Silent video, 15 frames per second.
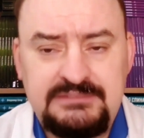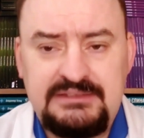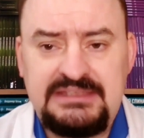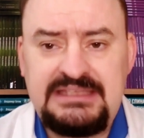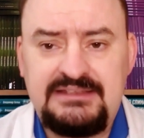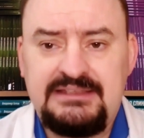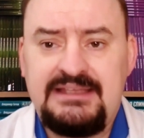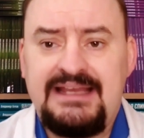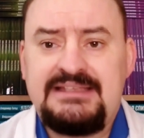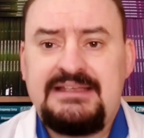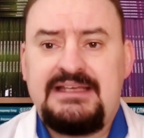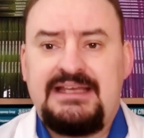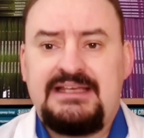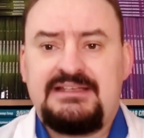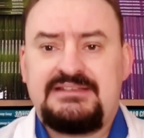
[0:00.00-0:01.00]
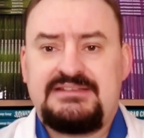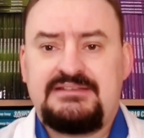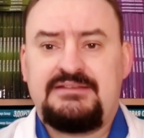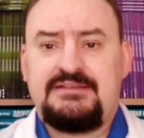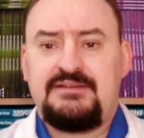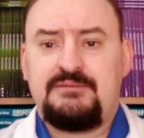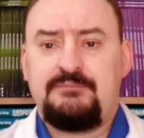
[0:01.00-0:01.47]
In that case,
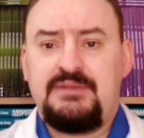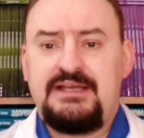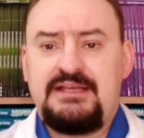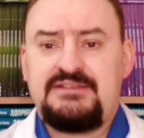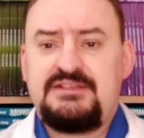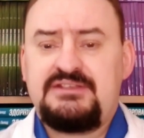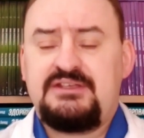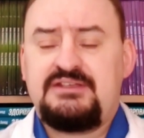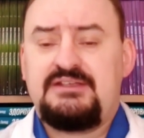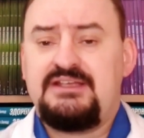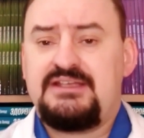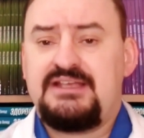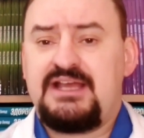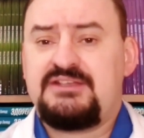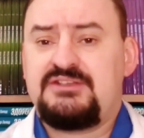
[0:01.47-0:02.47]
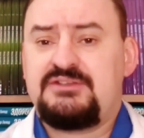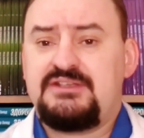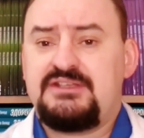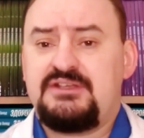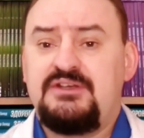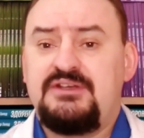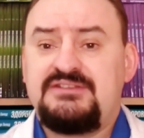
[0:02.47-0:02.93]
the pathogen can
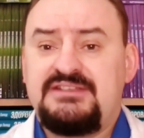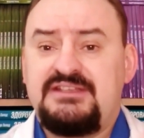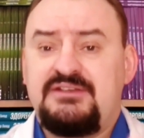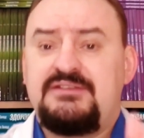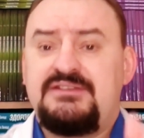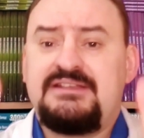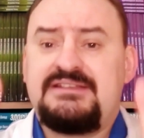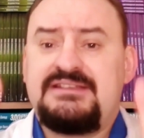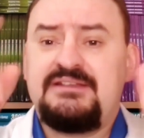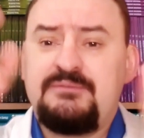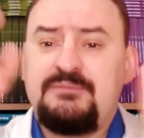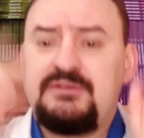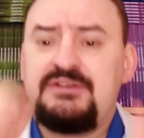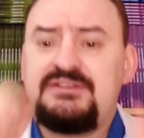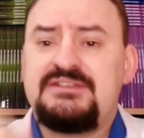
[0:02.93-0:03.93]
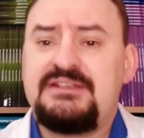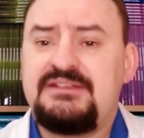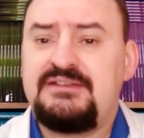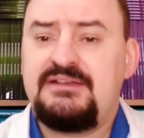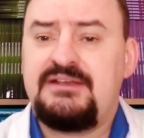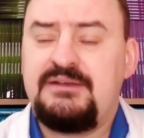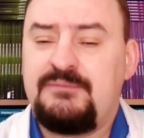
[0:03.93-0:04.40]
actually cause illness in a
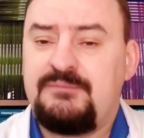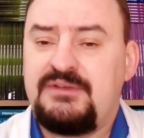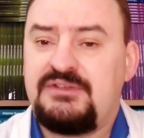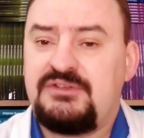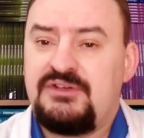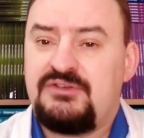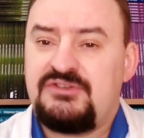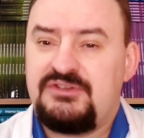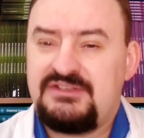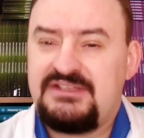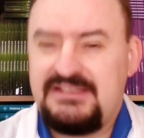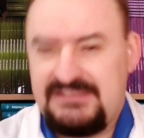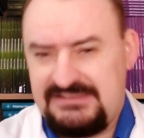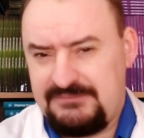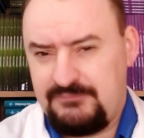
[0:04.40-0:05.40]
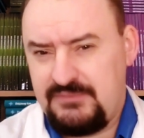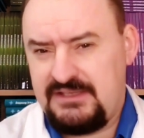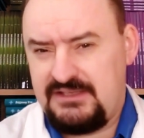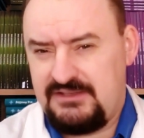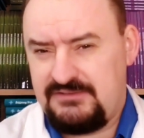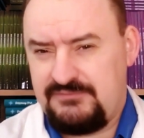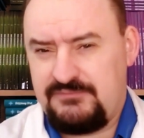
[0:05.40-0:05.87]
person, but usually it's a
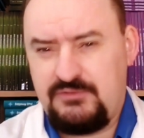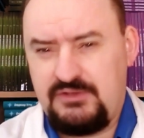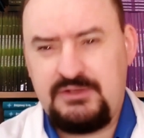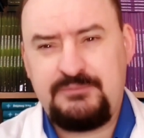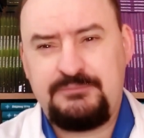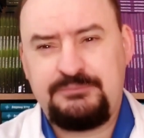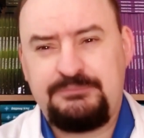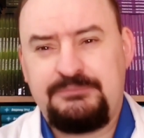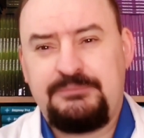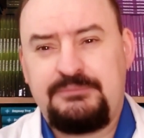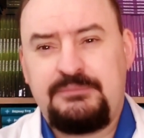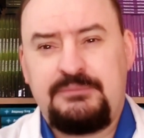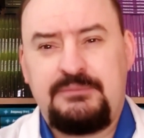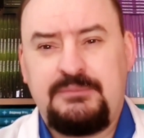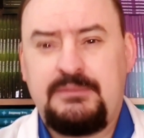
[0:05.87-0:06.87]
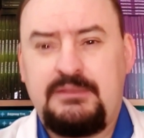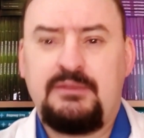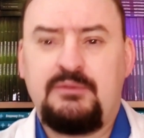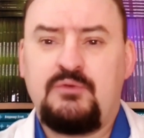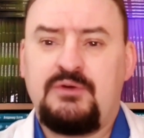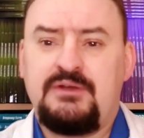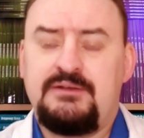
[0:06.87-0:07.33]
mild form.
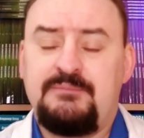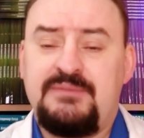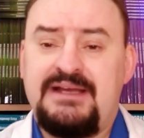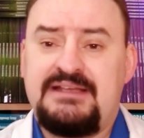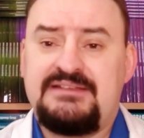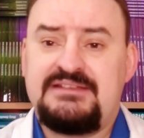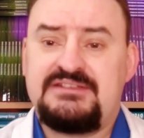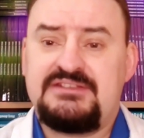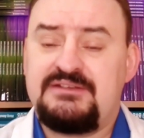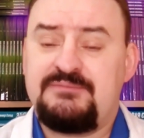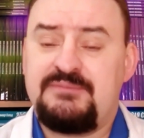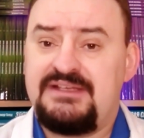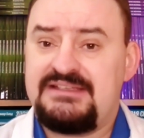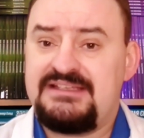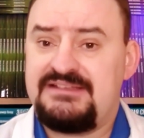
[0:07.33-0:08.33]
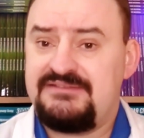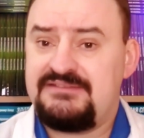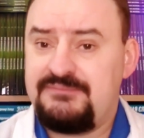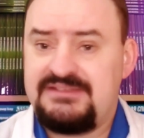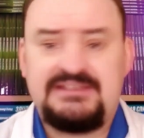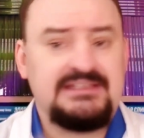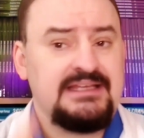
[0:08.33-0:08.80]
Or the pathogen might
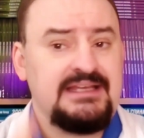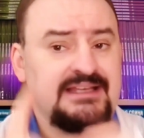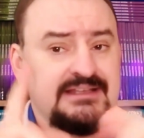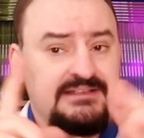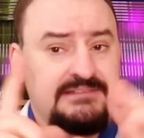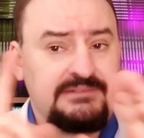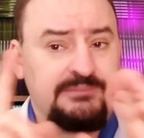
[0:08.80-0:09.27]
even be dead.